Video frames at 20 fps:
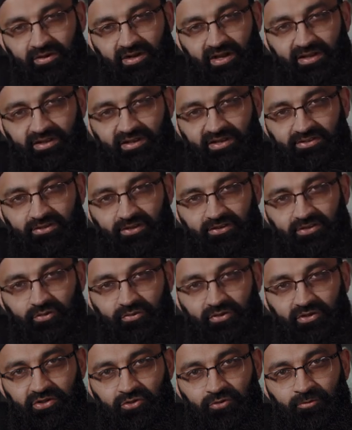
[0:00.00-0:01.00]
hadith also
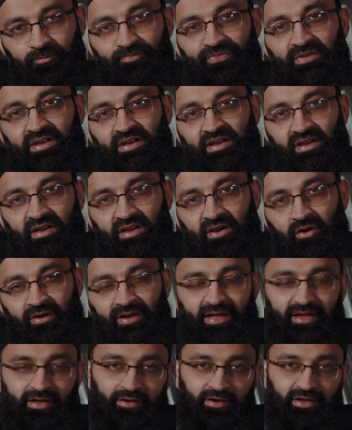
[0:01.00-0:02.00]
with you on
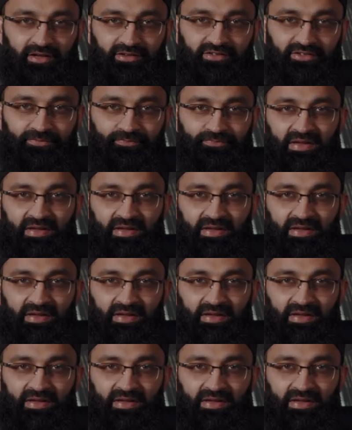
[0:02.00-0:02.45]
arrogance.